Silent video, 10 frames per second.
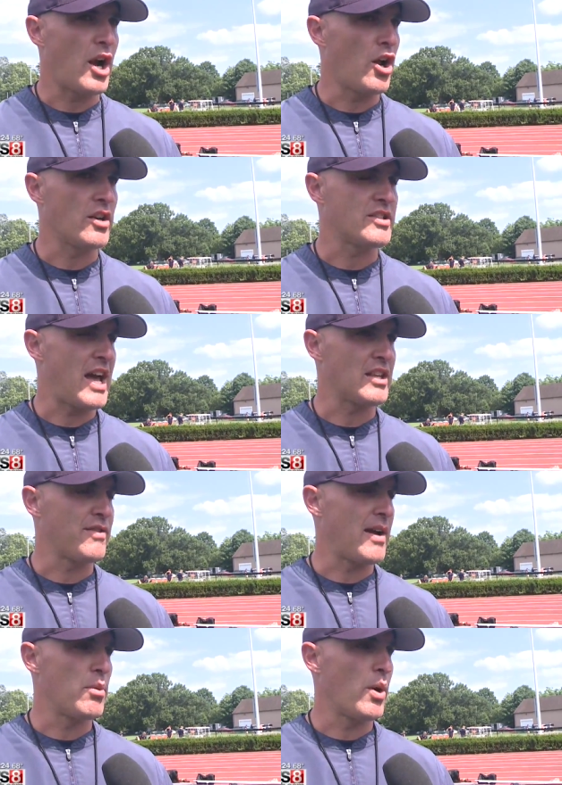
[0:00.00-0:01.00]
at all
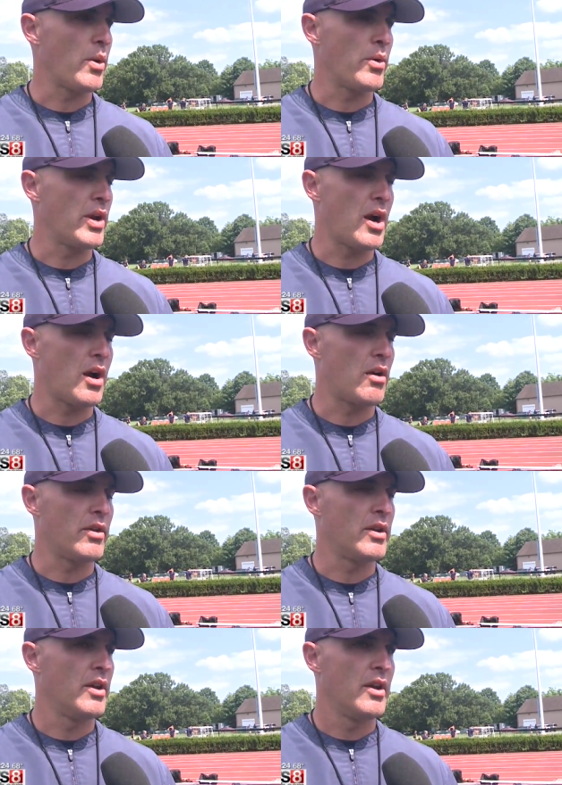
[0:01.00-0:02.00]
satisfied by where we are.
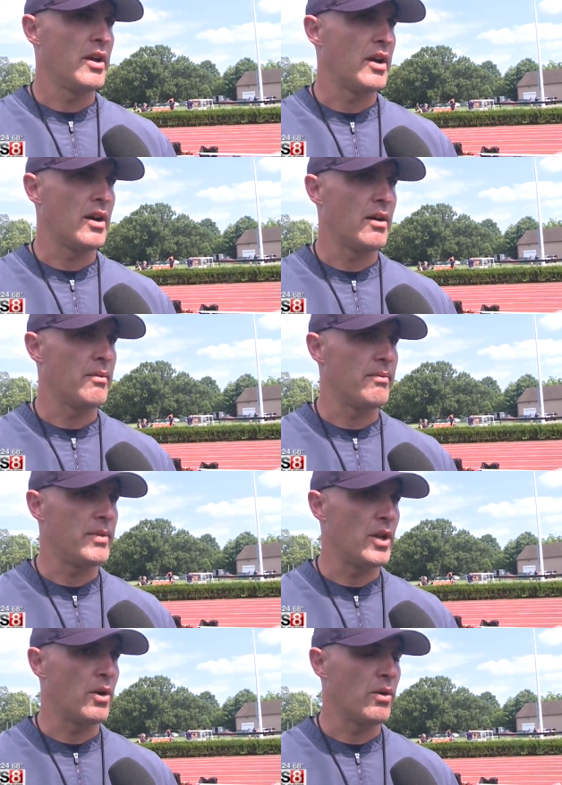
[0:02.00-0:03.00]
And um,
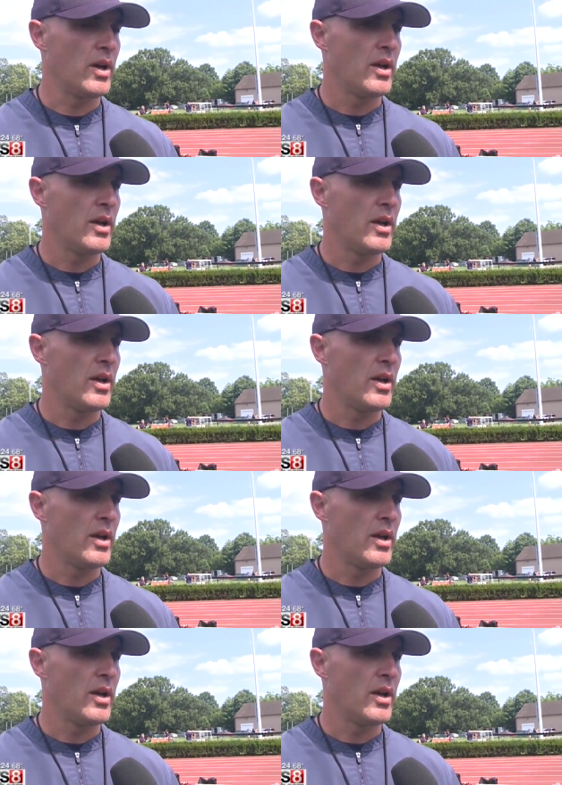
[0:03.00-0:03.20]
you know